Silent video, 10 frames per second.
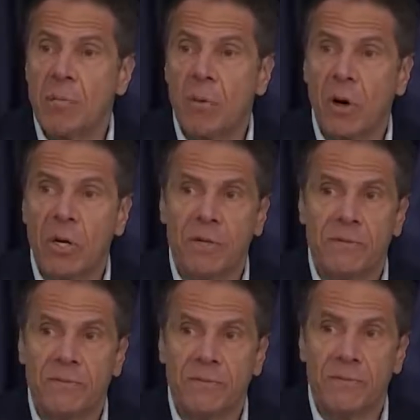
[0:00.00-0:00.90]
Part
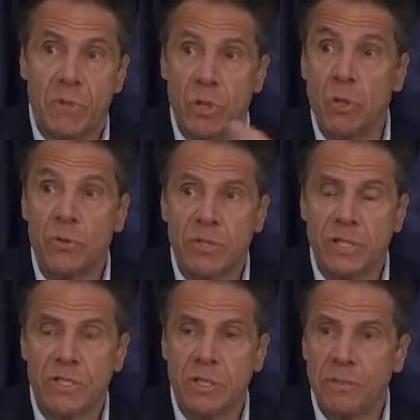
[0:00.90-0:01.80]
of the new
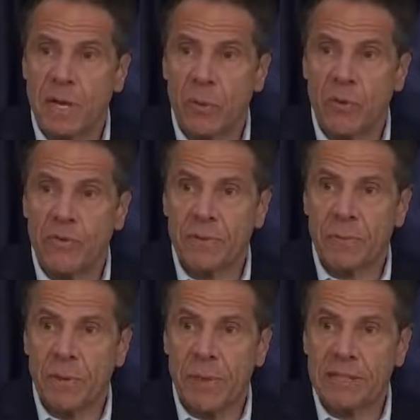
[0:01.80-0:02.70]
system that we've
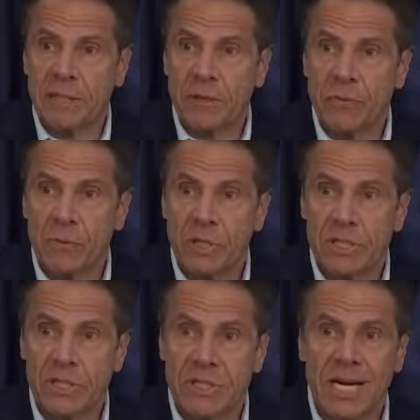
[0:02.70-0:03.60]
implemented through
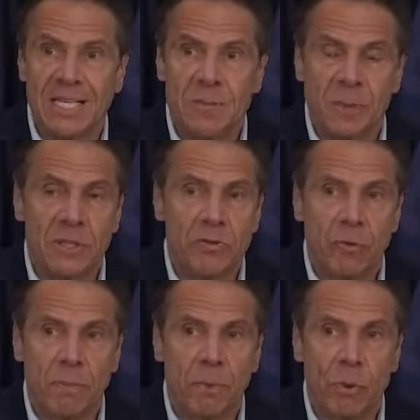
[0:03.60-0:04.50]
this is hospitals
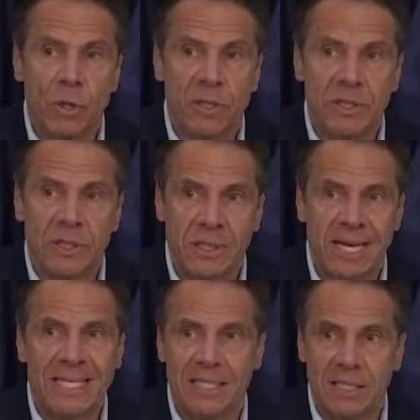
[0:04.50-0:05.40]
report
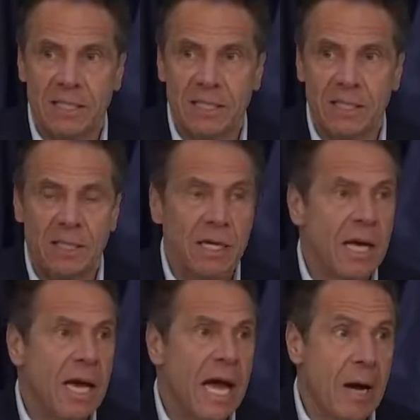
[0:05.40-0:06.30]
nightly
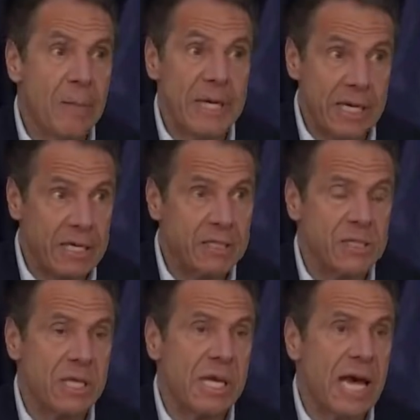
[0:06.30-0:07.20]
how many
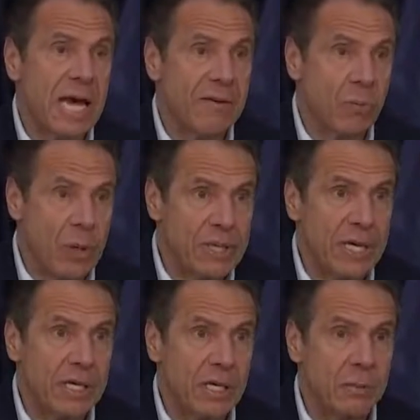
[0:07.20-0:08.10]
cases they have, where
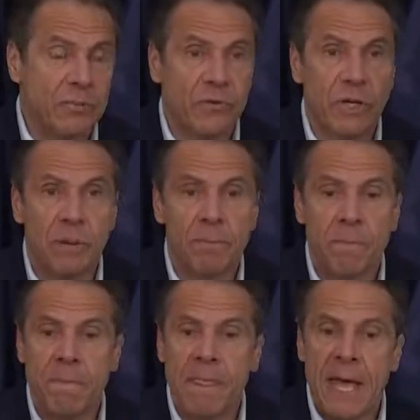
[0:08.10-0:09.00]
they come from,
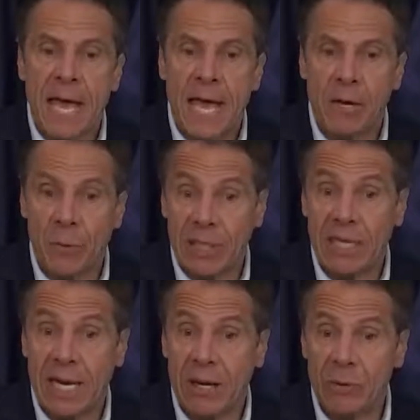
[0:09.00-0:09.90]
and we
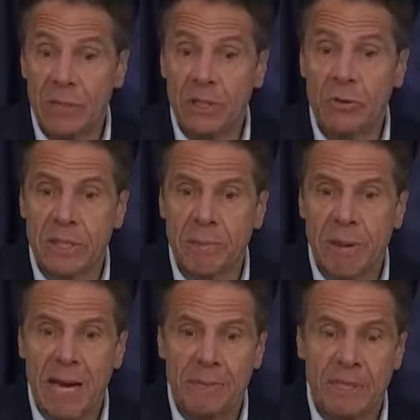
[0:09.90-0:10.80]
can now literally
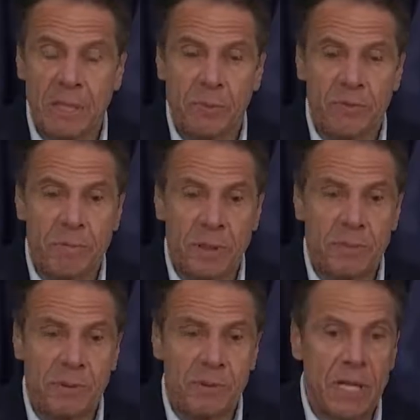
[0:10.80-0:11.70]
map the number of
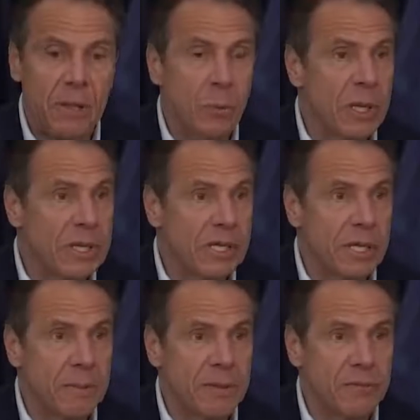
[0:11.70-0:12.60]
people and where they're
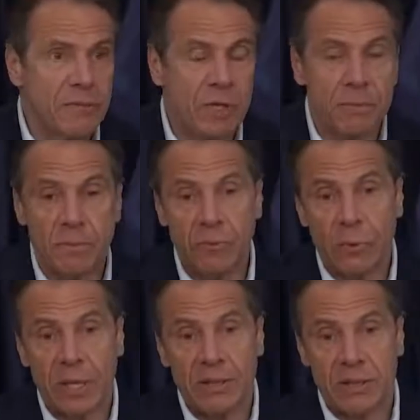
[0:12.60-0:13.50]
coming from
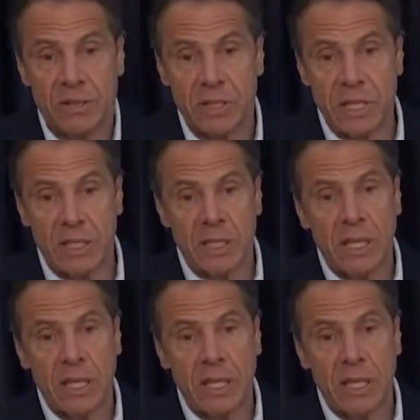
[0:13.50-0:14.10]
throughout the state.